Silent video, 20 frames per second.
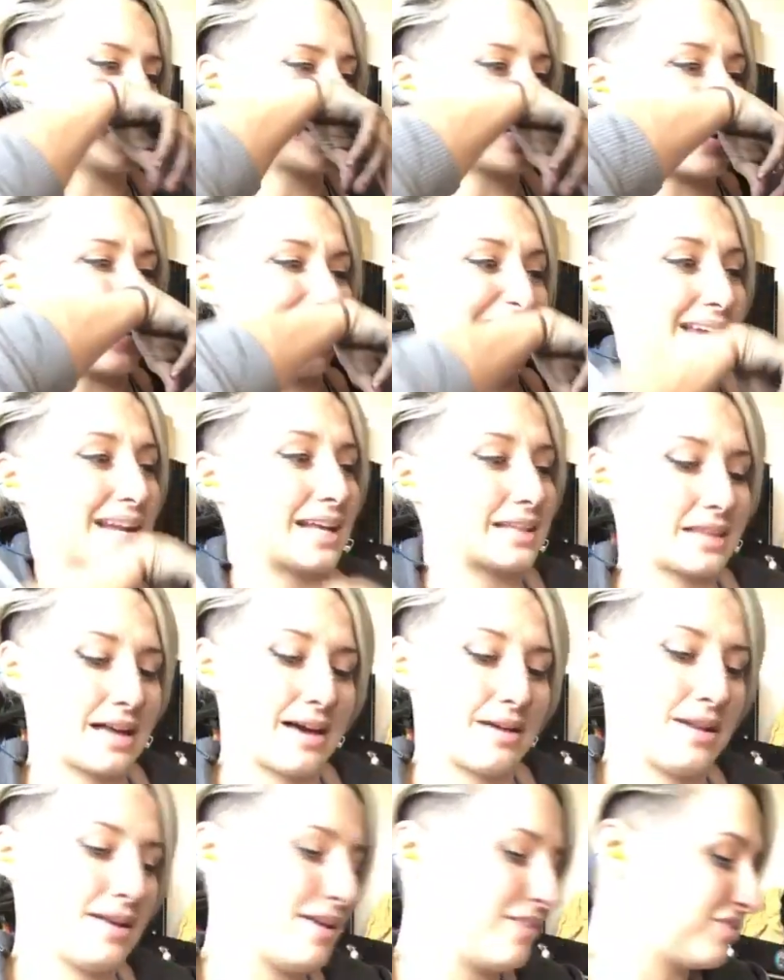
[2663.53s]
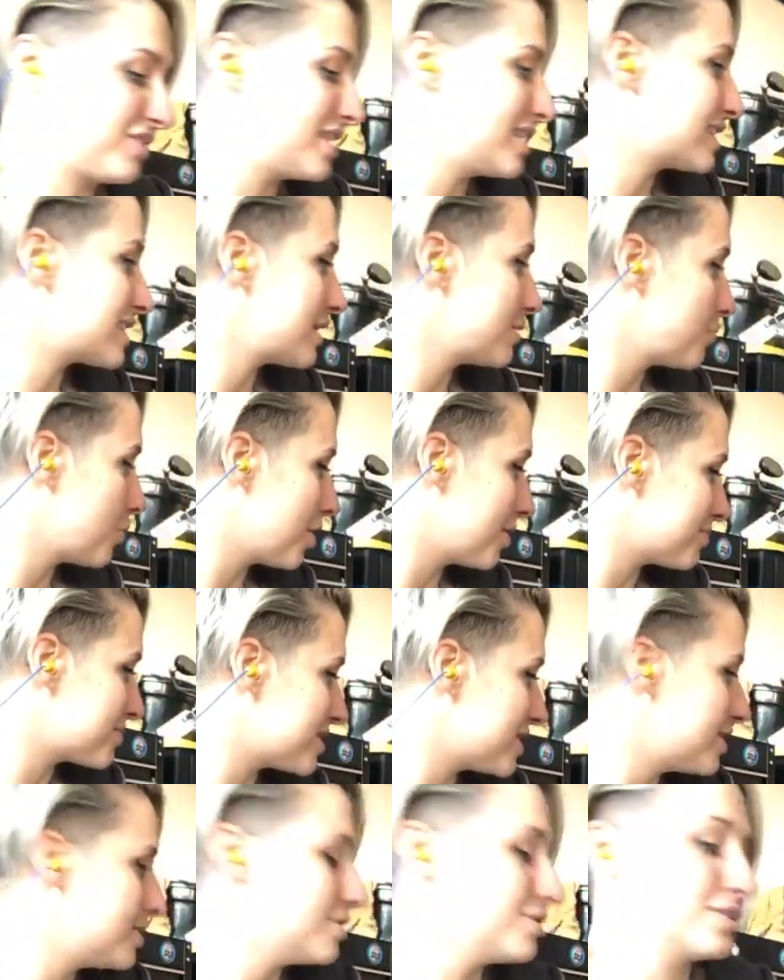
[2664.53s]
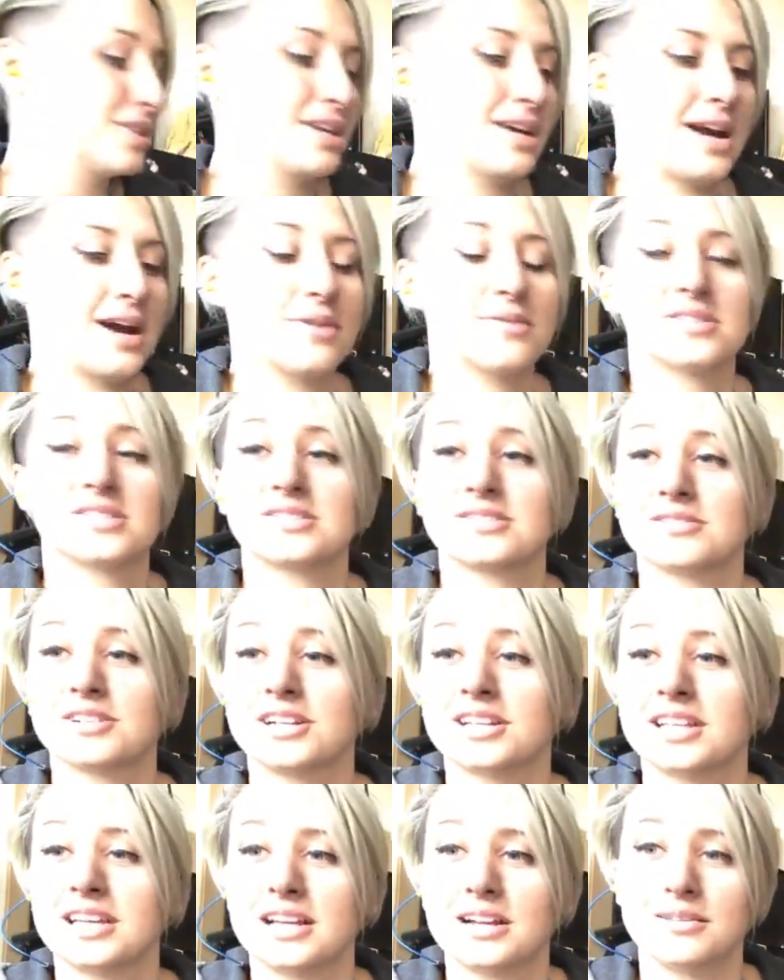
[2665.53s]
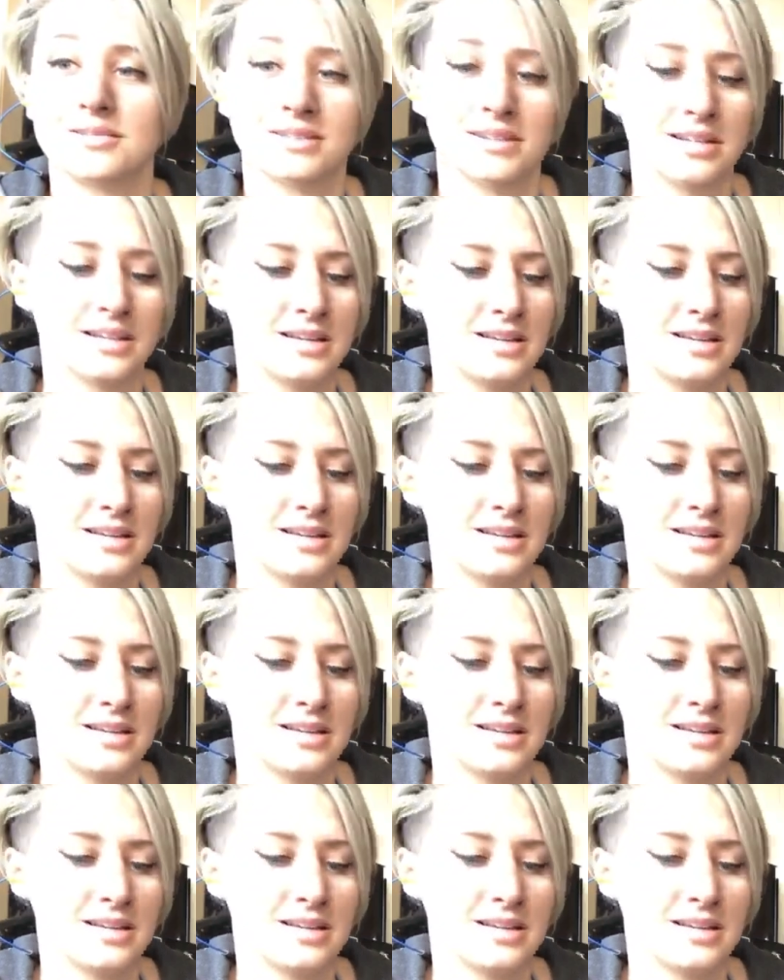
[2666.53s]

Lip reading: are dark, and I thought if these had warped too, that I was really in